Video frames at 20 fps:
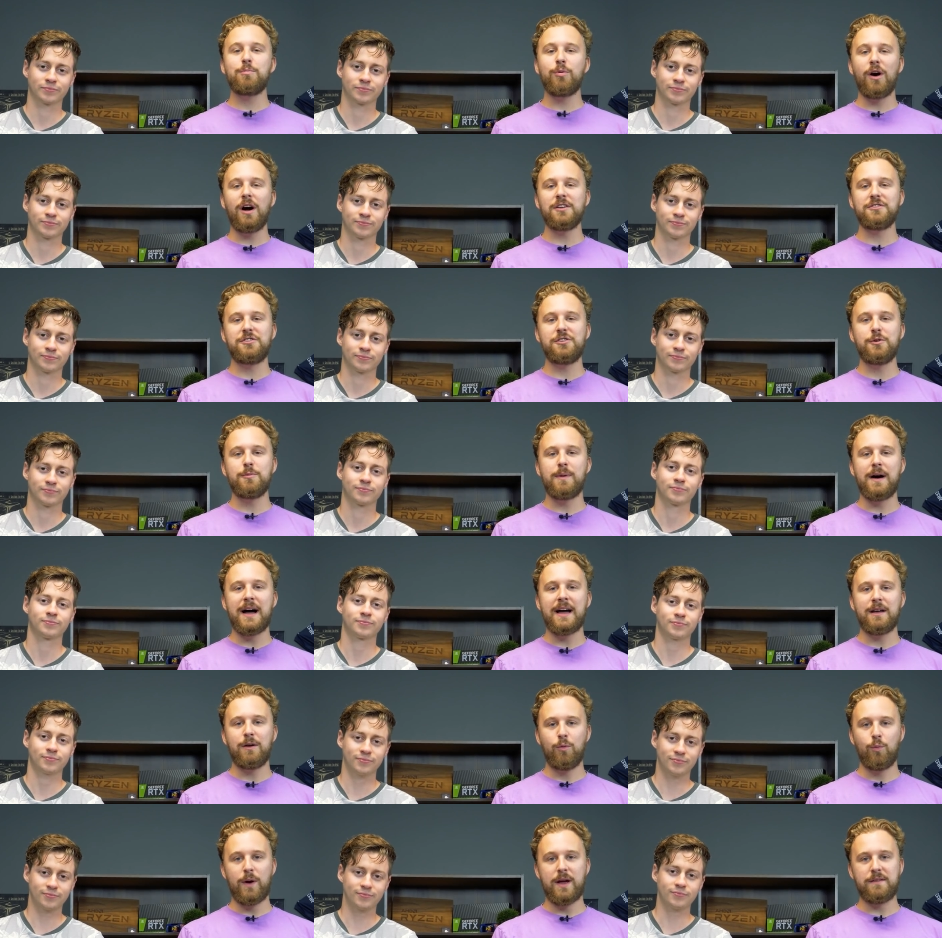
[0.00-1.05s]
Speaker 1: brought to you by,
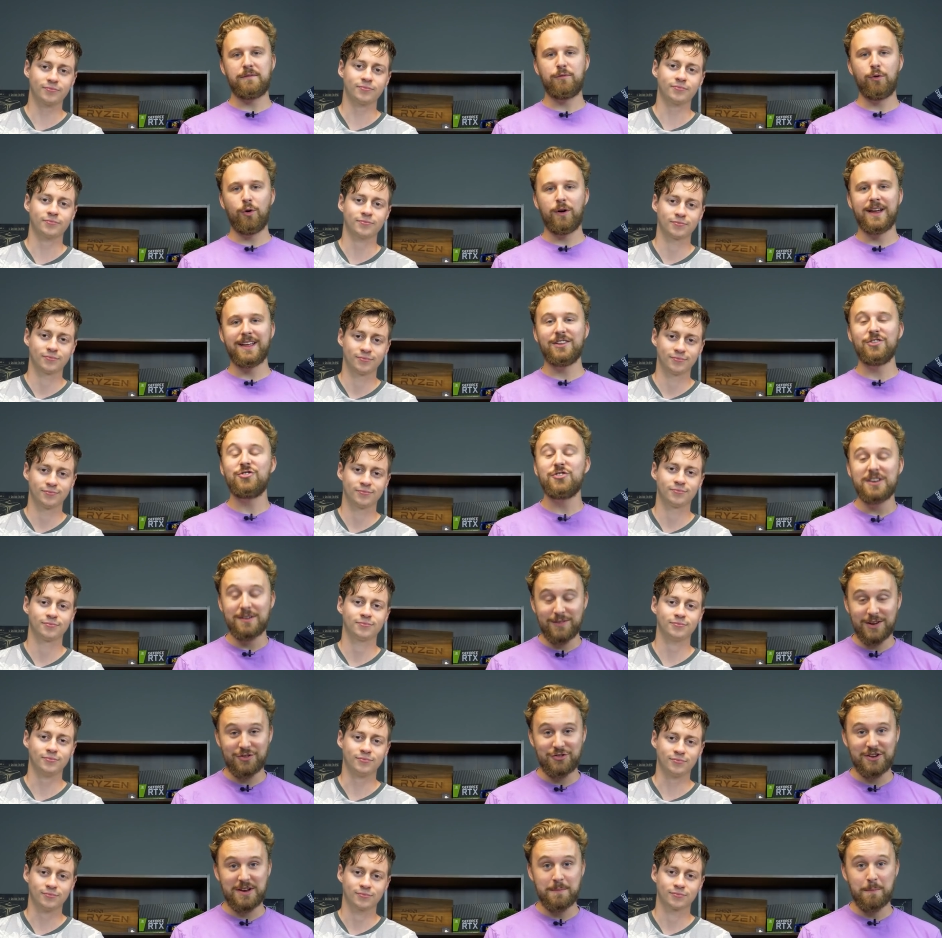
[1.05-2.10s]
wait for it, G V
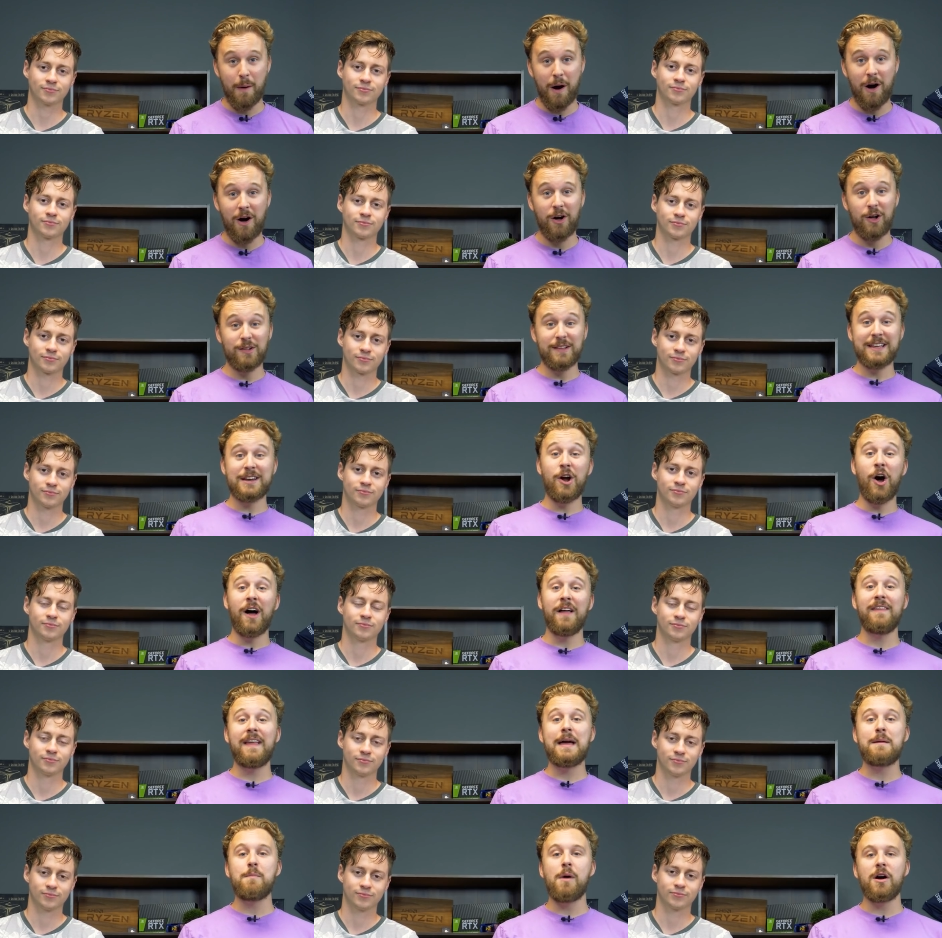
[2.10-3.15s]
G Mall, an
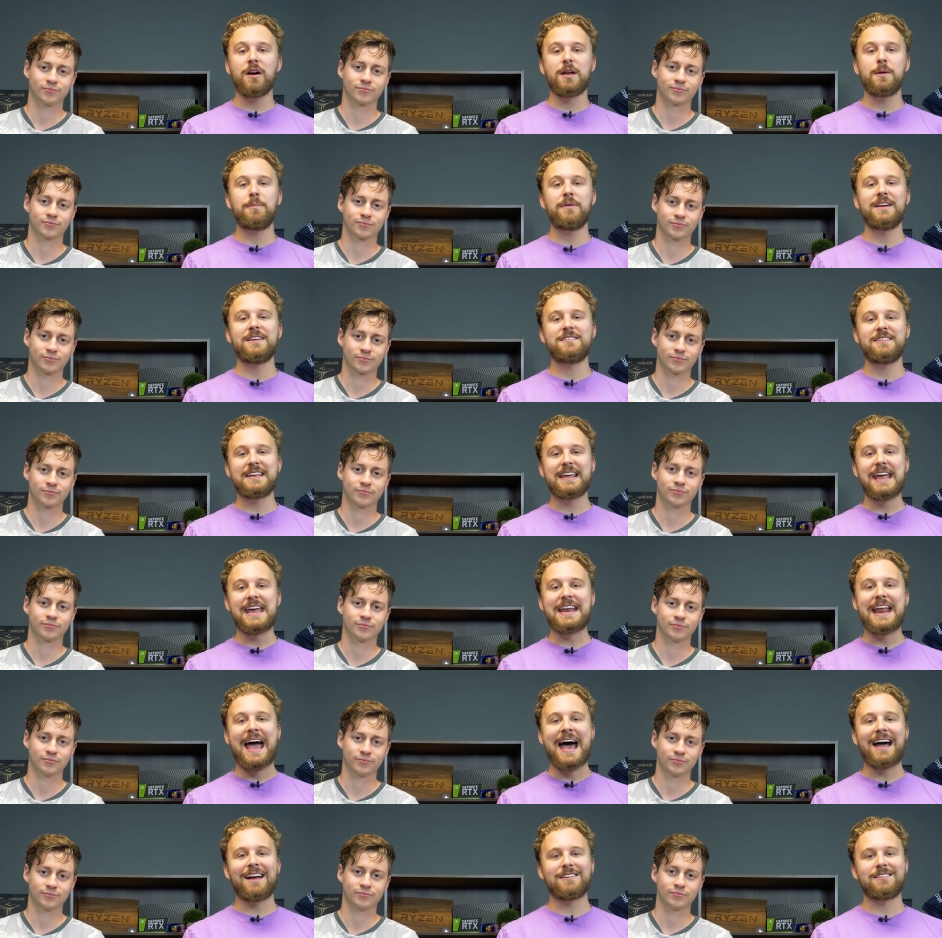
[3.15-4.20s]
online marketplace to gain
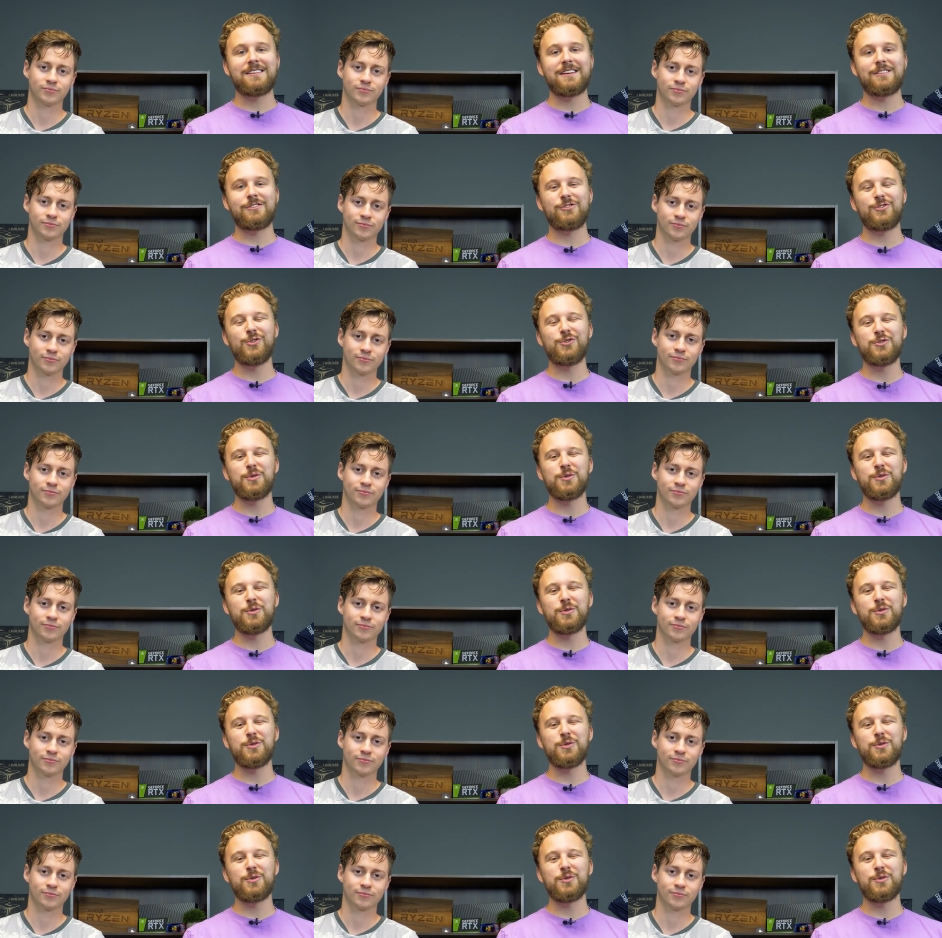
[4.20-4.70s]
access to